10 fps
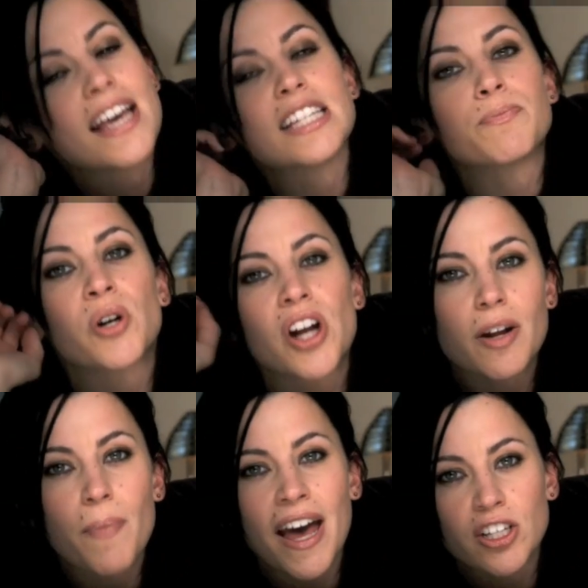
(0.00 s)
is put
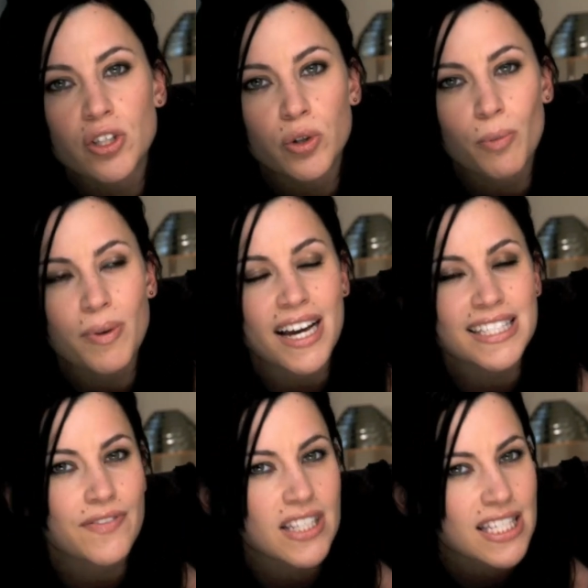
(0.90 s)
on a pedestal
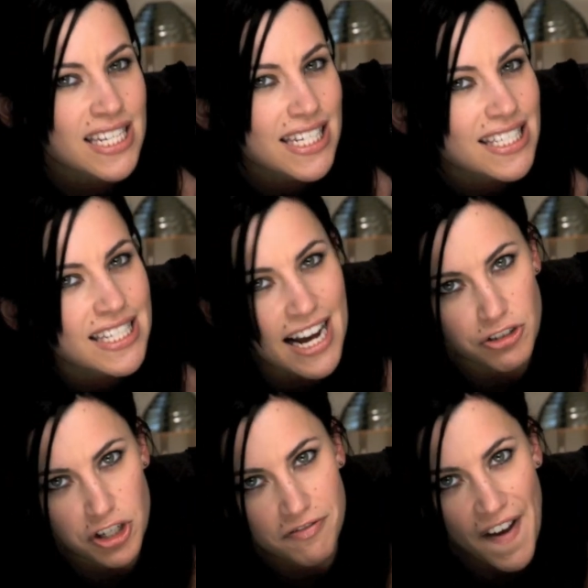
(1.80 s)
because of its
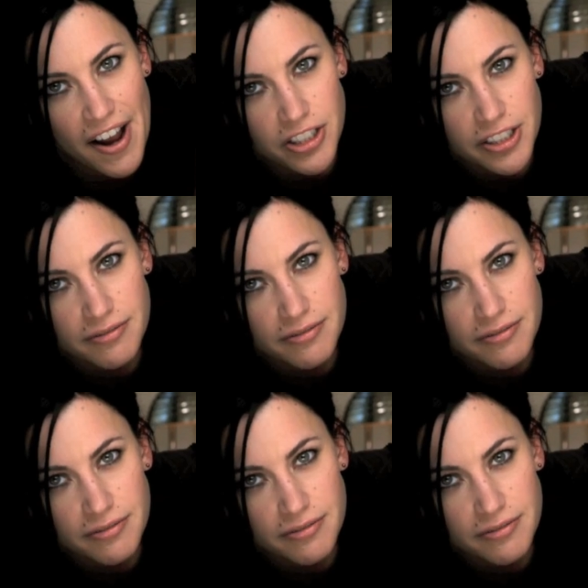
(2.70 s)
nostalgia factor.